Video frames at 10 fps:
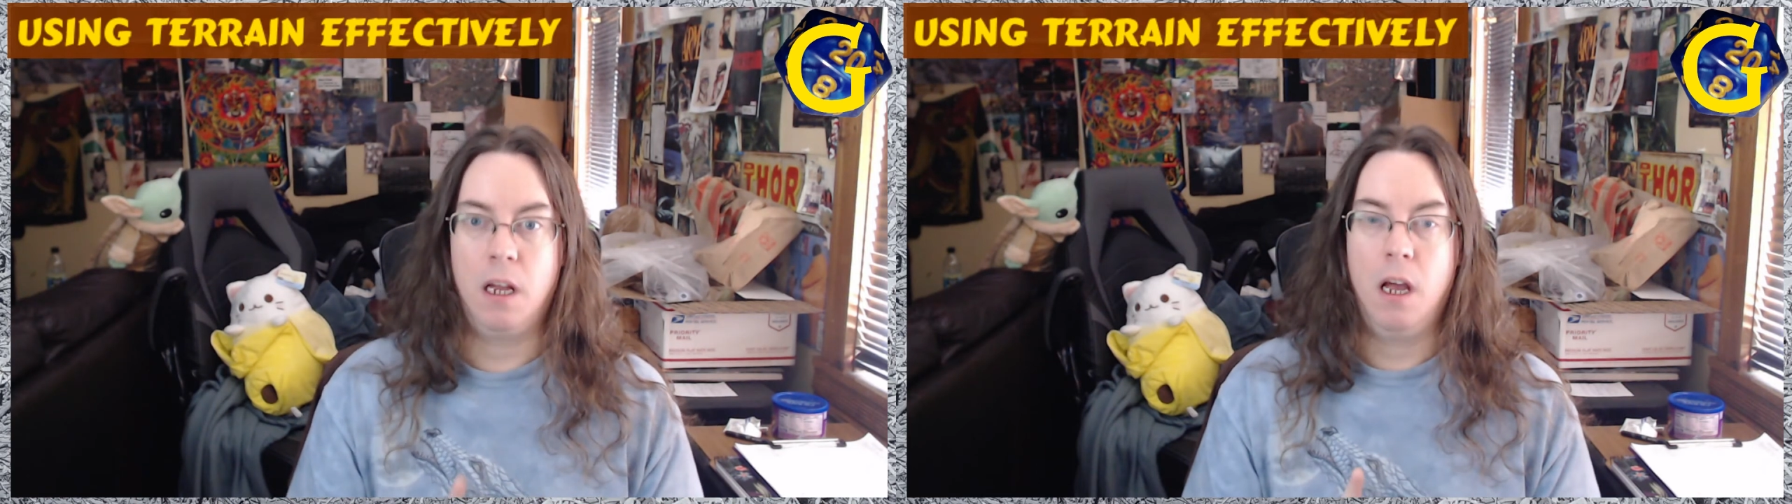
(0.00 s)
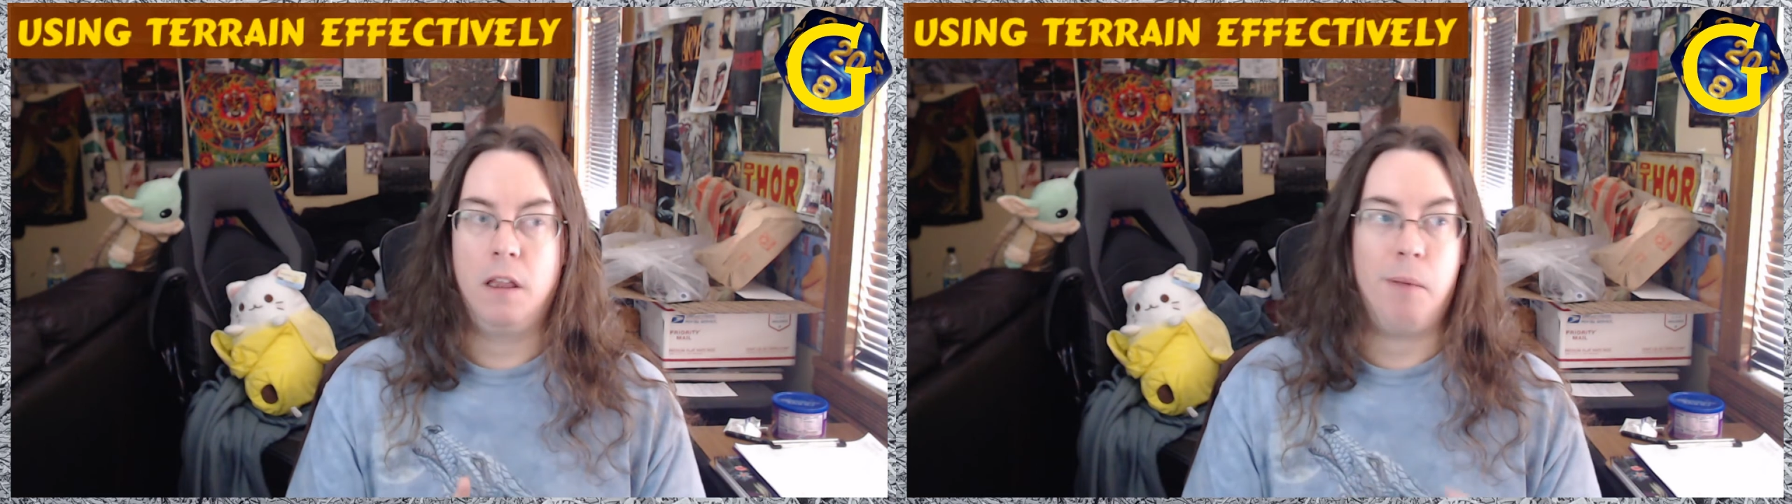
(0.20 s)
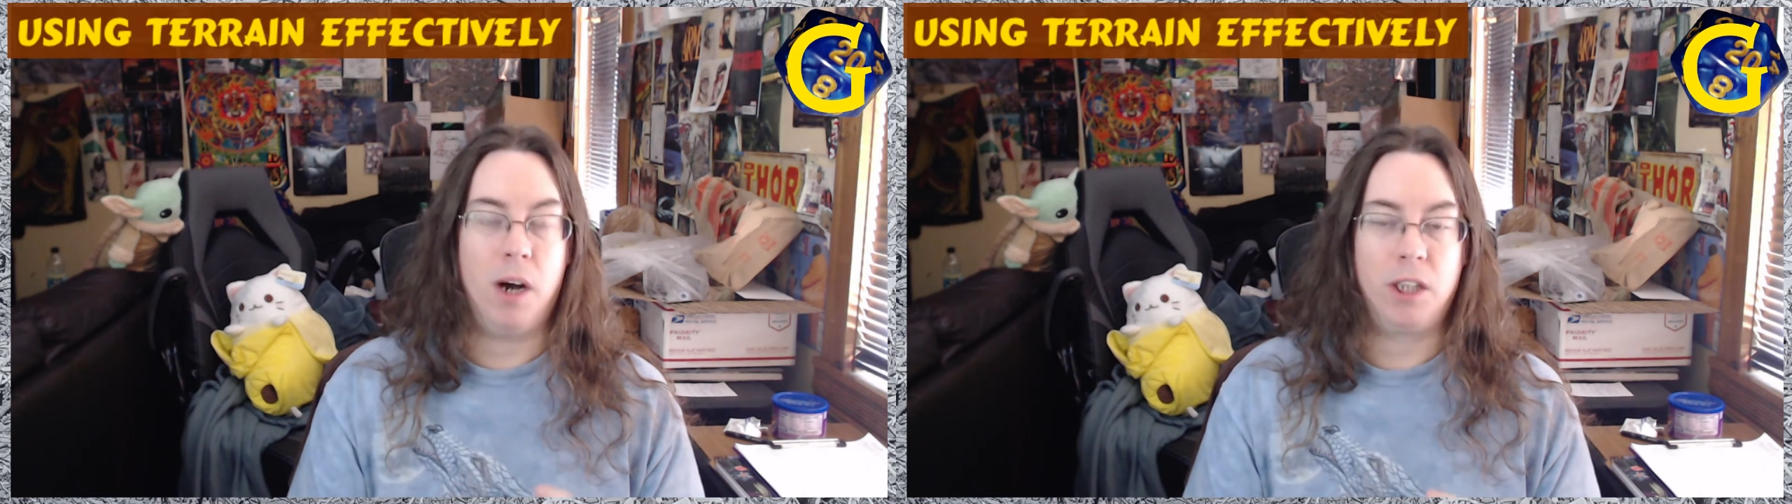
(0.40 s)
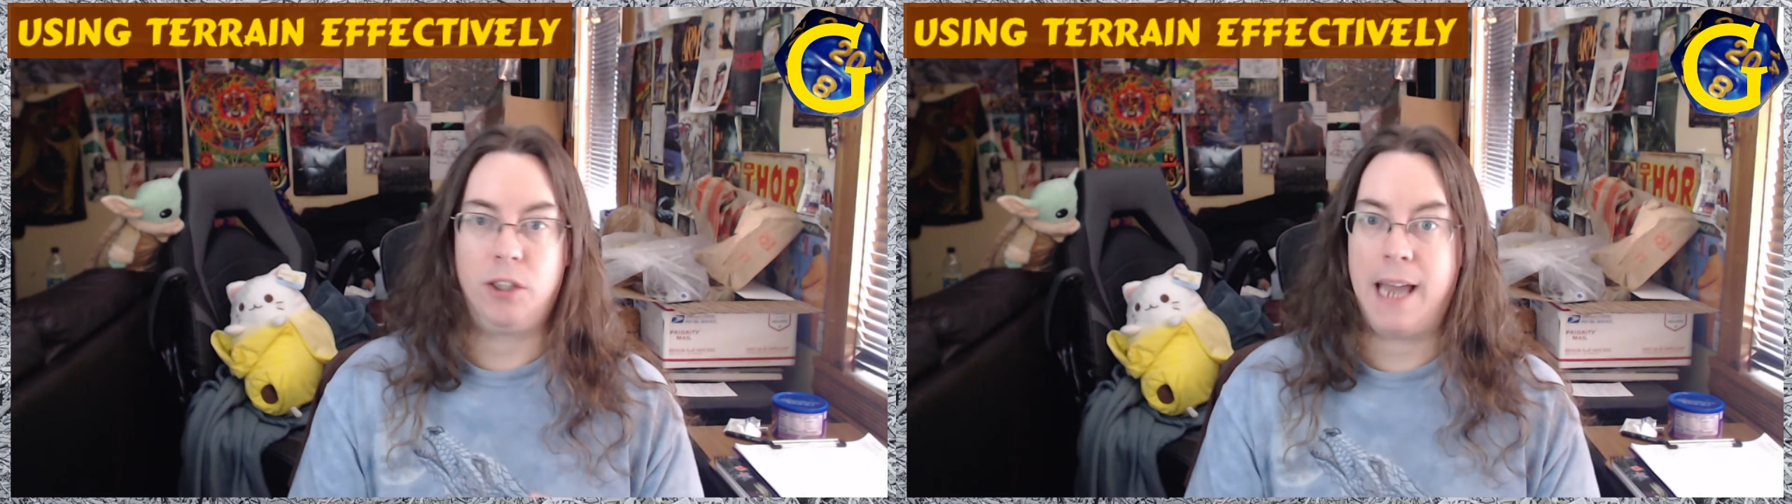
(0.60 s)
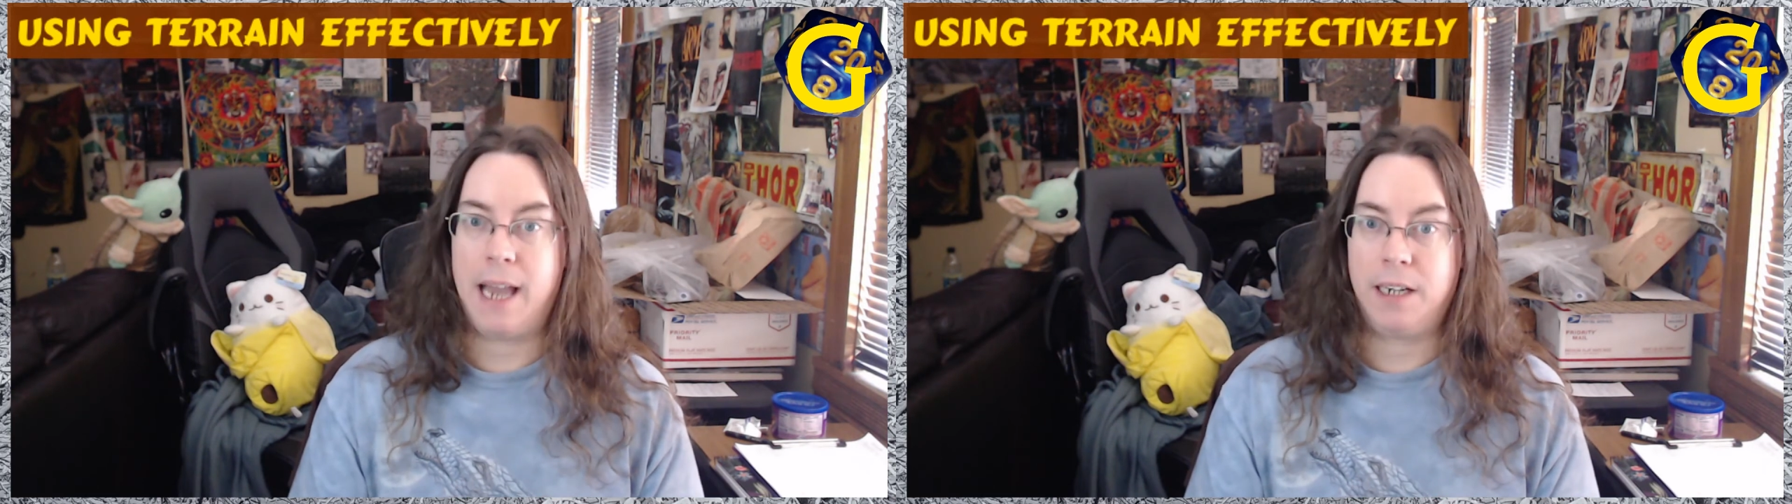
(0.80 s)
the monster
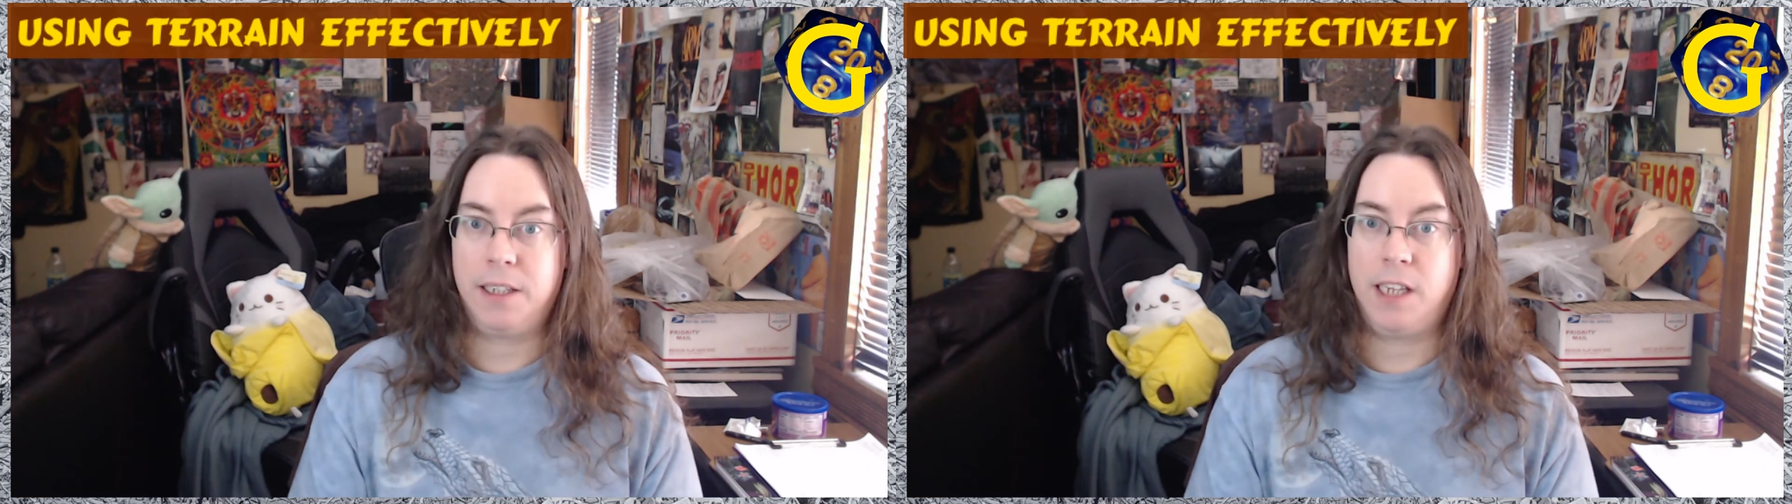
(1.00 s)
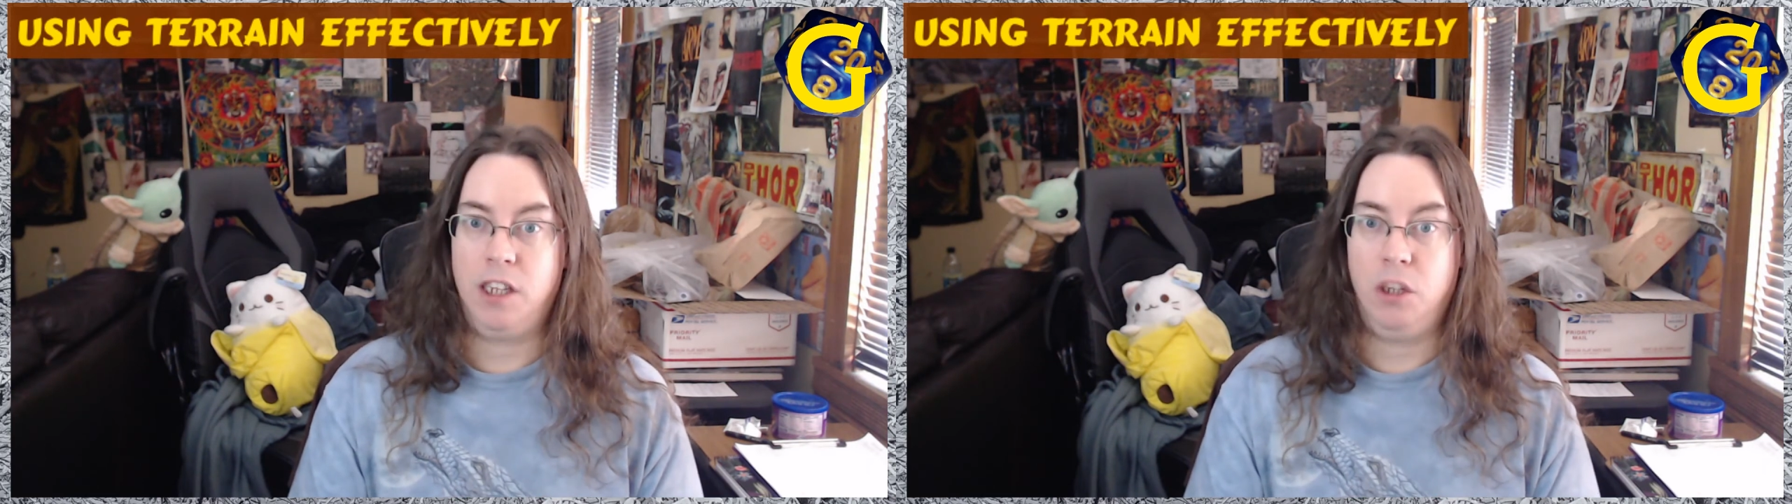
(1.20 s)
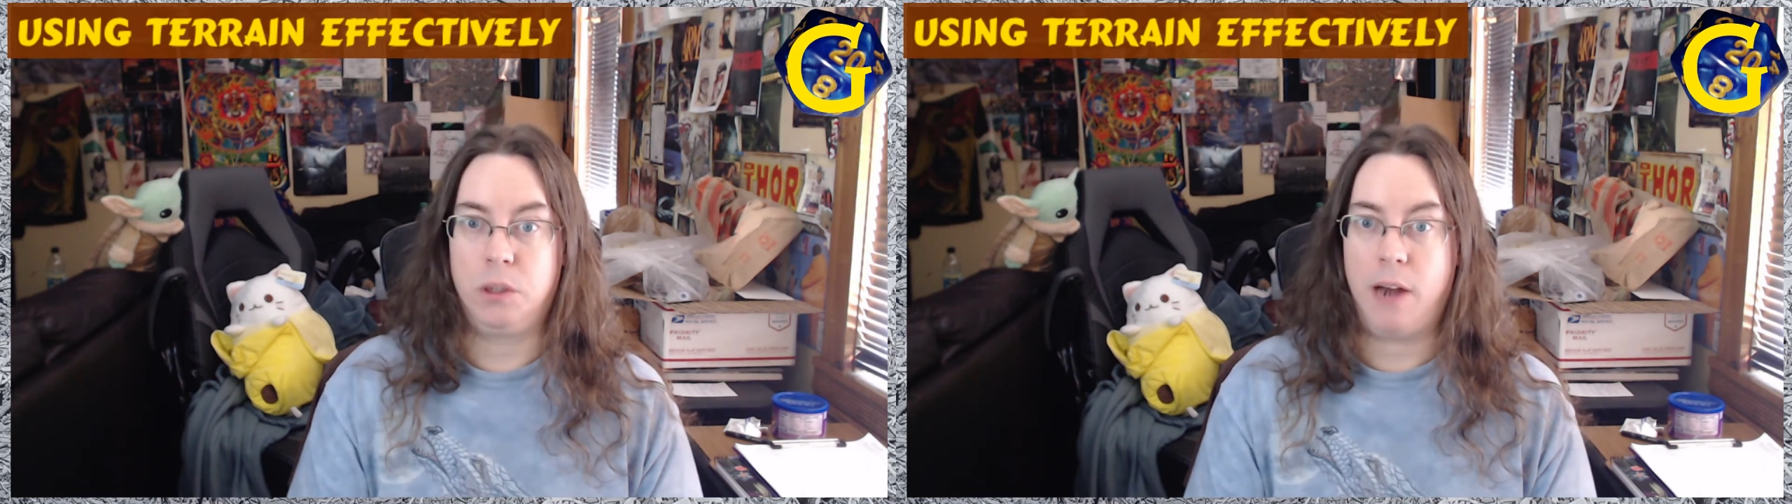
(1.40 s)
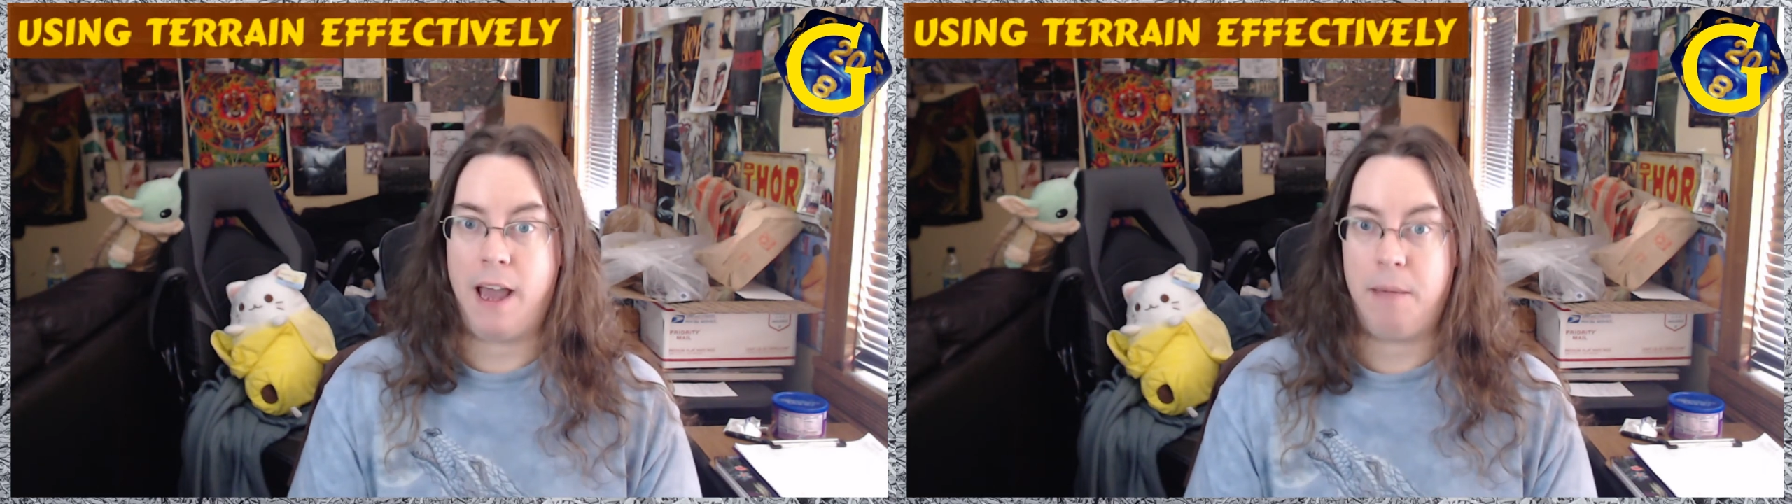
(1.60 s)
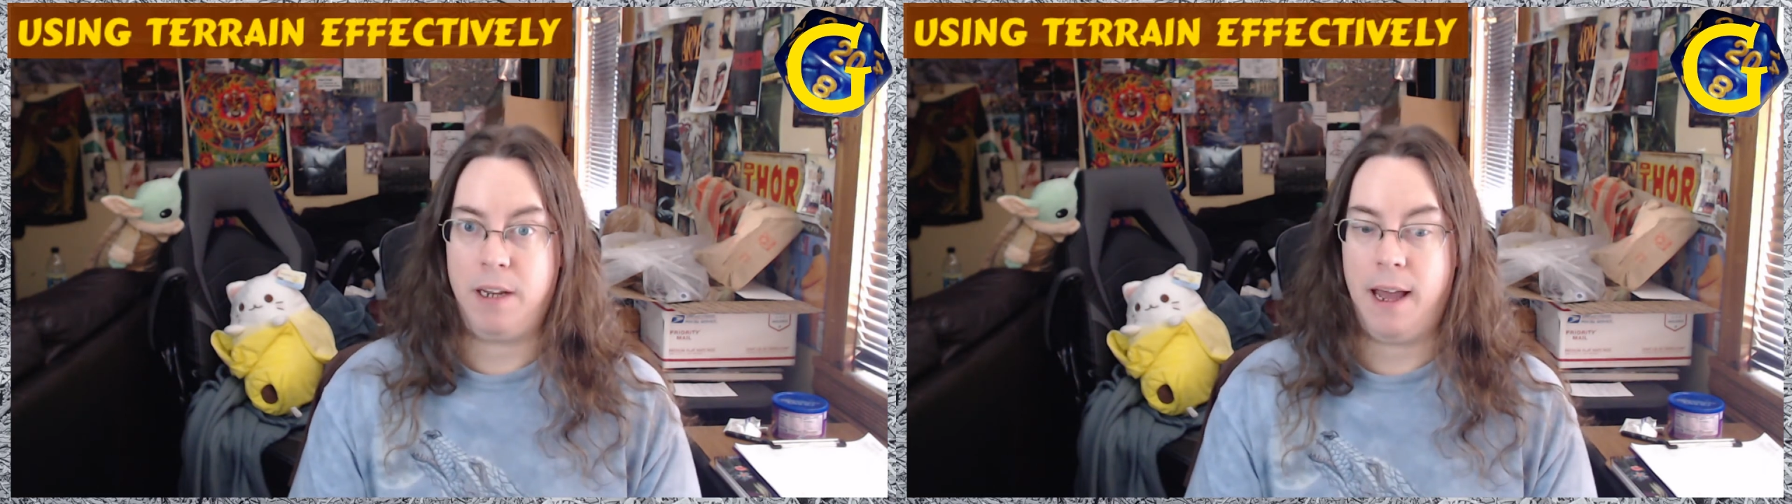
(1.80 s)
tactics that use their
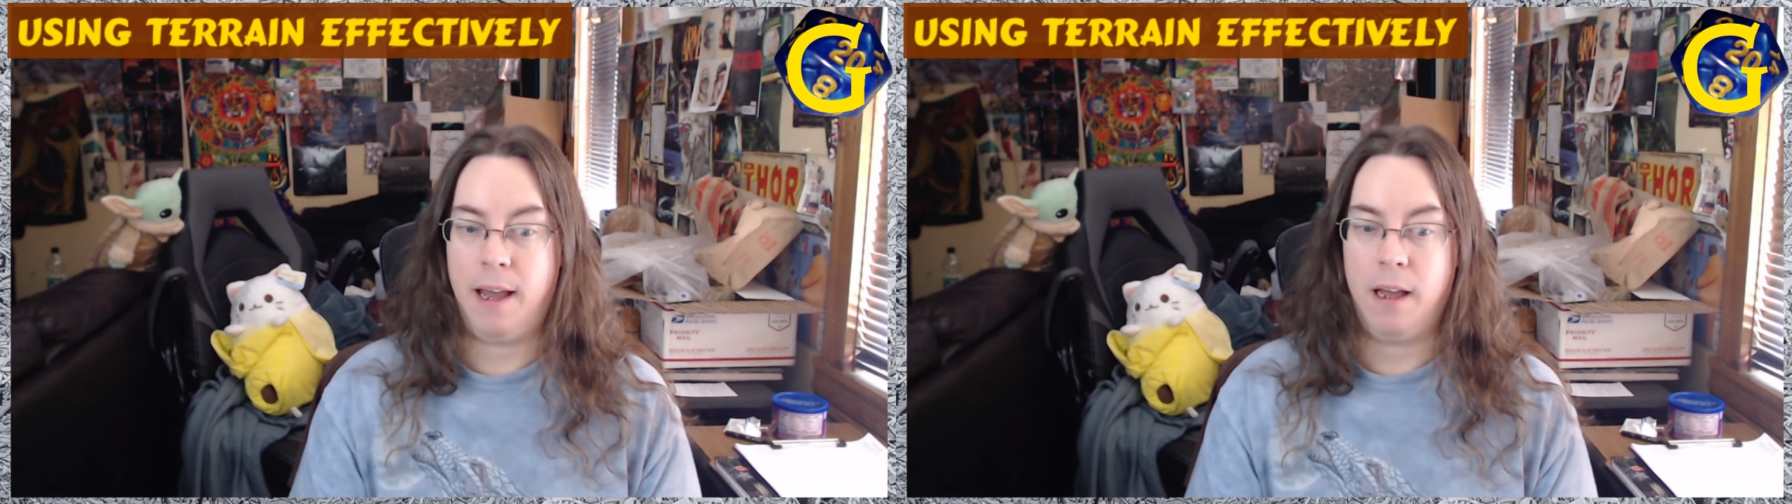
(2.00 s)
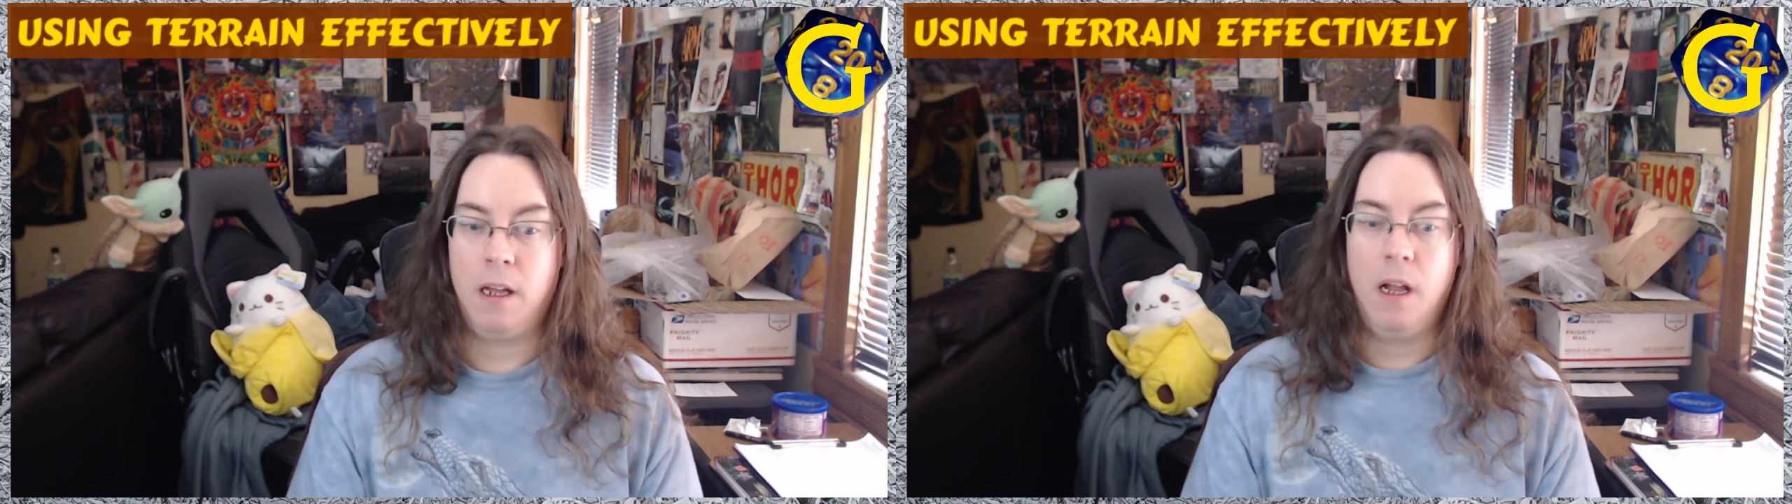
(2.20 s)
habitat,